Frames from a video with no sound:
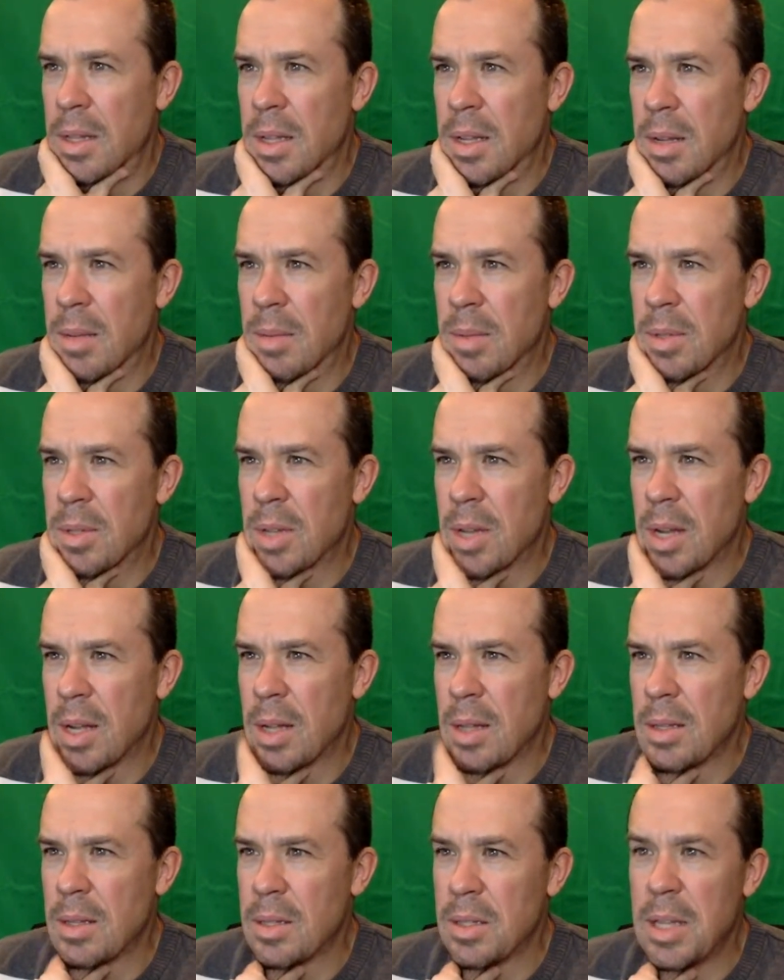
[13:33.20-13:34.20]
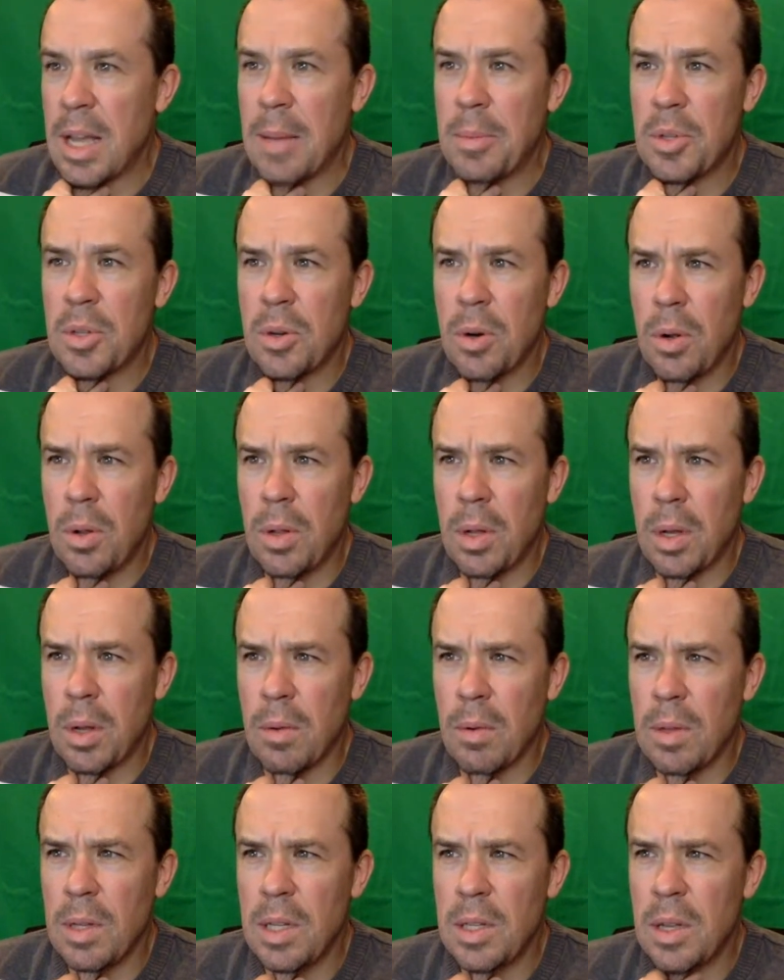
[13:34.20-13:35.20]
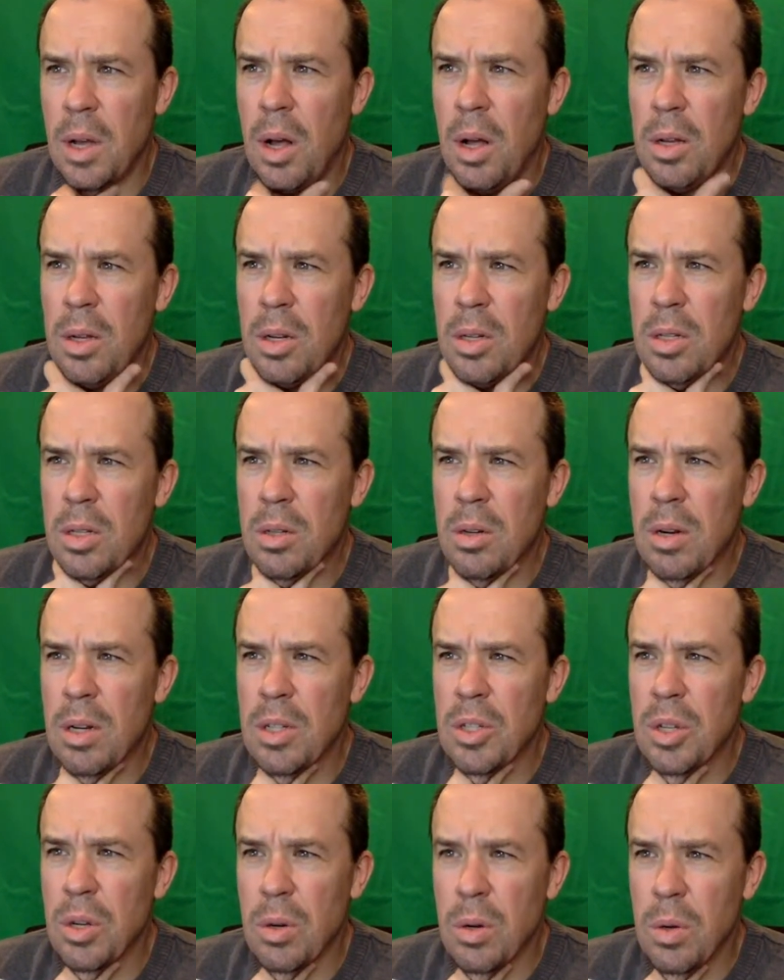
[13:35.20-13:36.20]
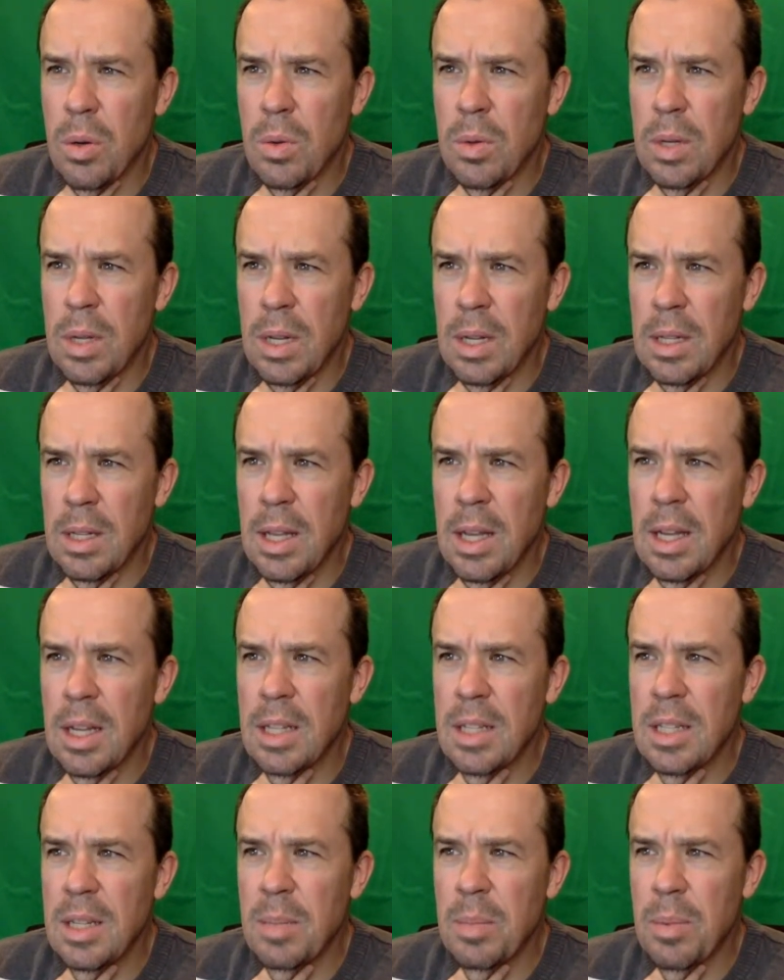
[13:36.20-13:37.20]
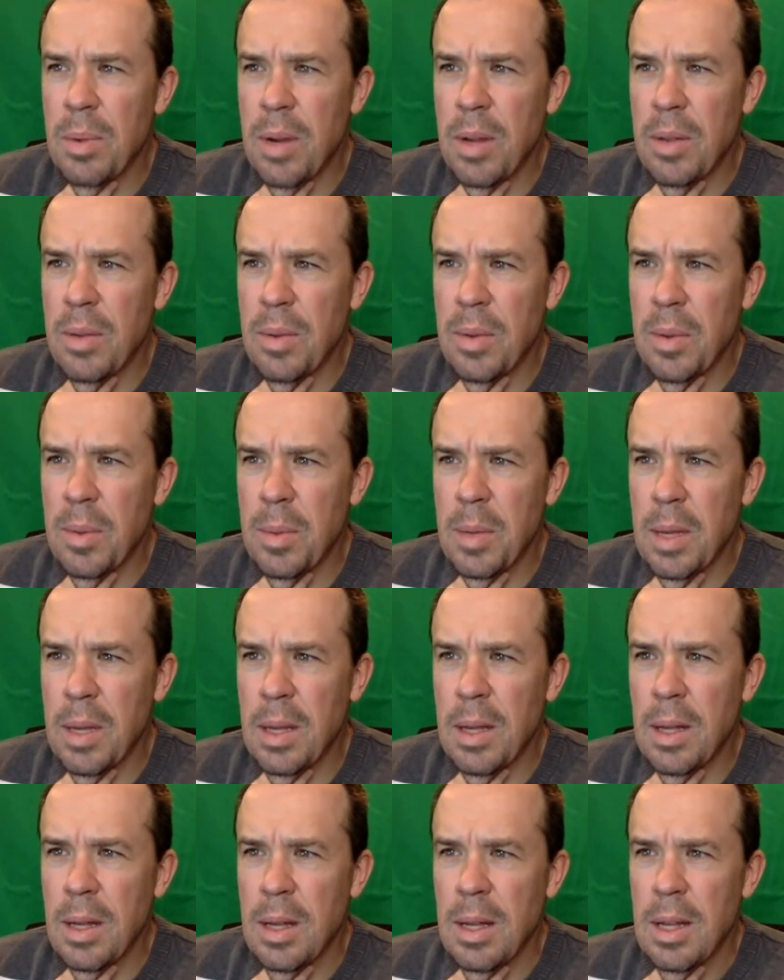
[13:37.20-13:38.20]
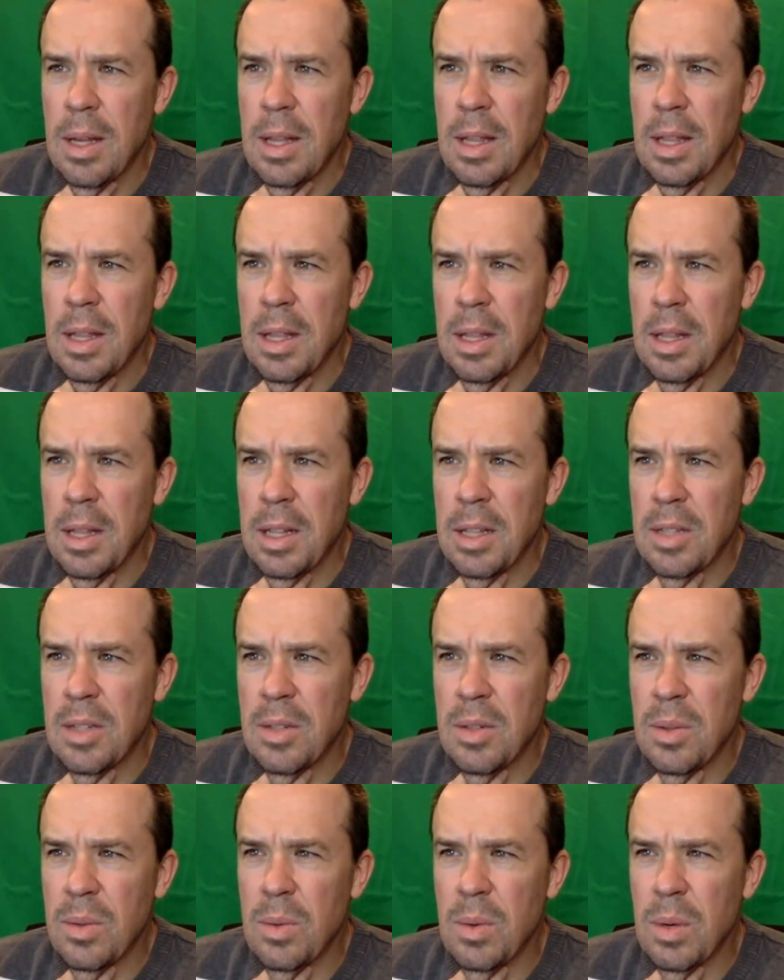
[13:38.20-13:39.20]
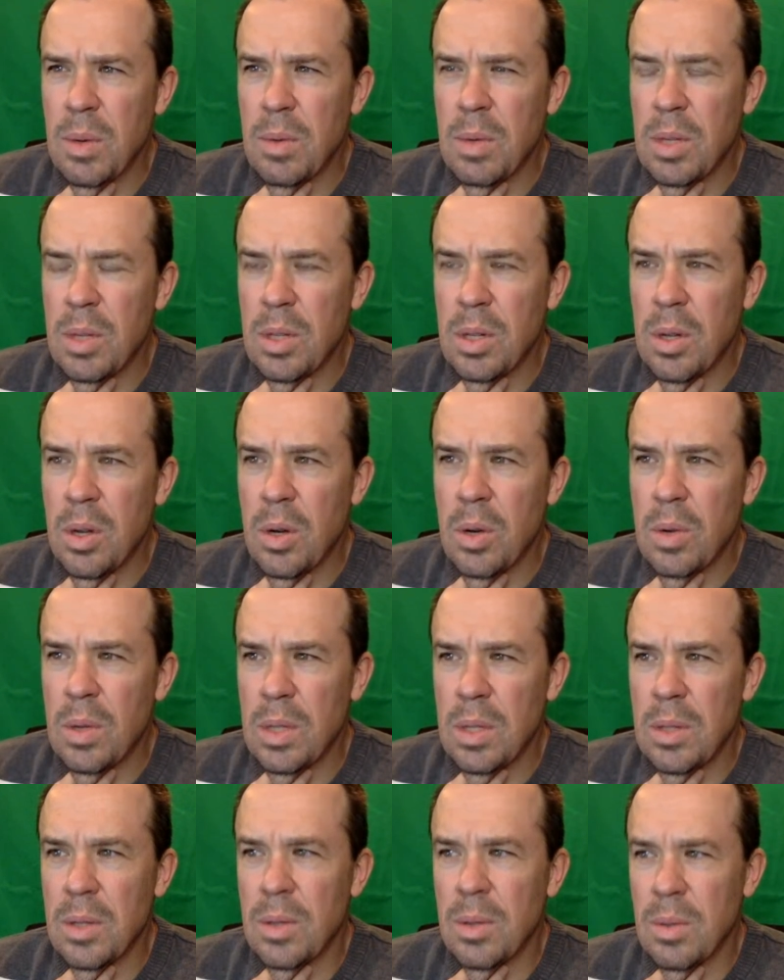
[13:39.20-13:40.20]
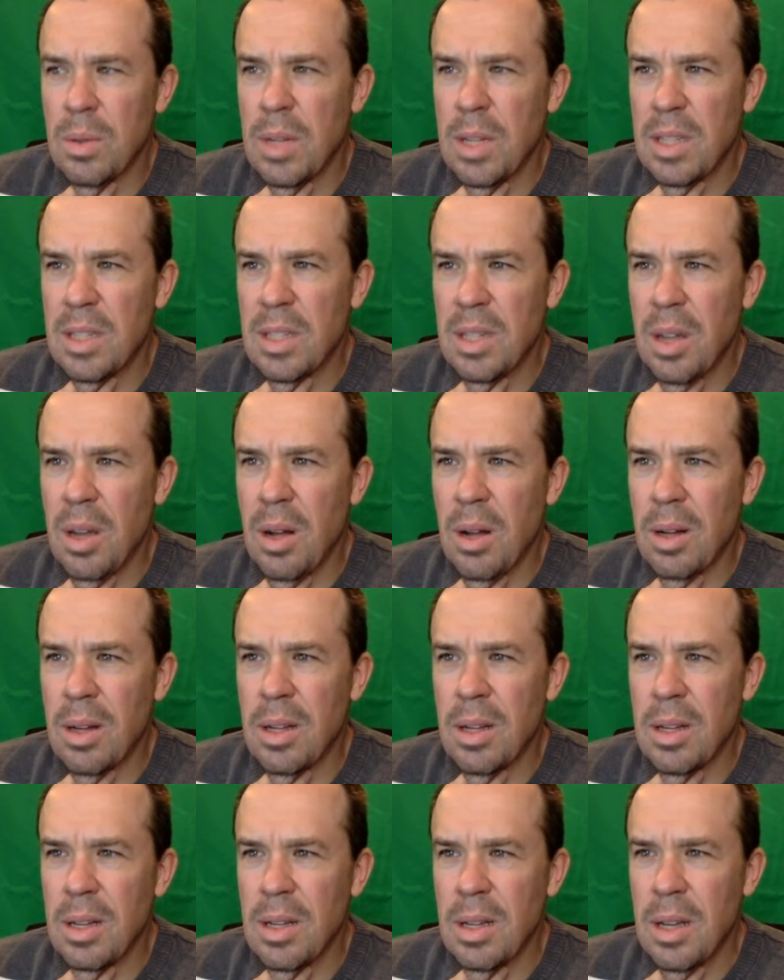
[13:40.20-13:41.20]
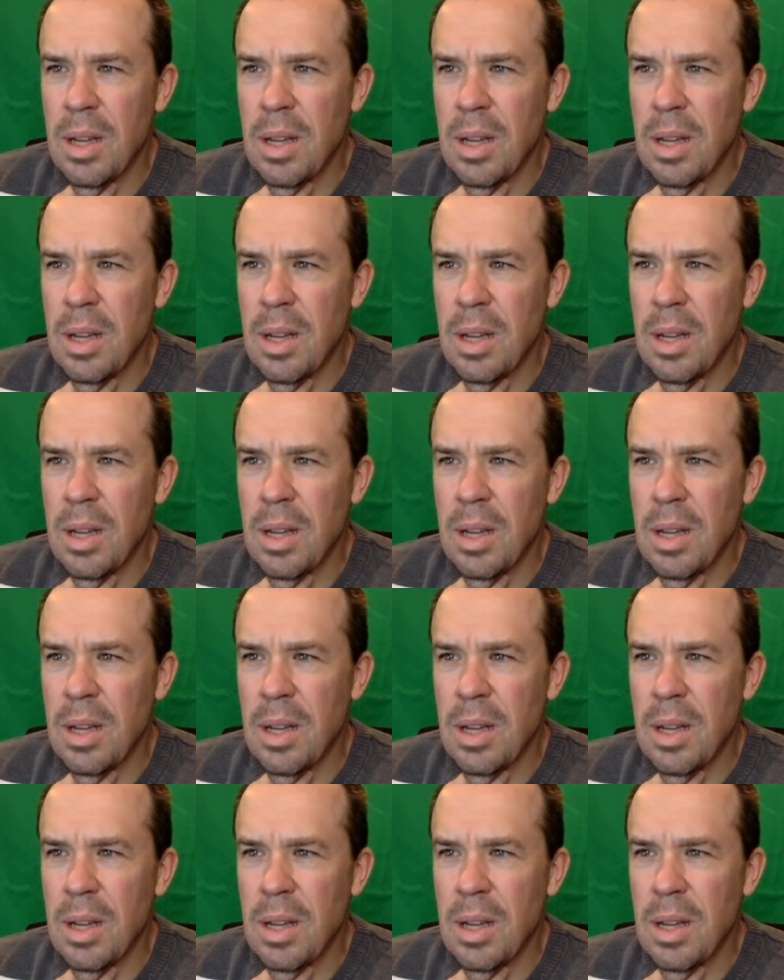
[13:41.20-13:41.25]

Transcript: Damon Johns, stop scrolling. Release all your stress you're holding. Take a deep breath with me. Then let's do what we should always do. Let's talk.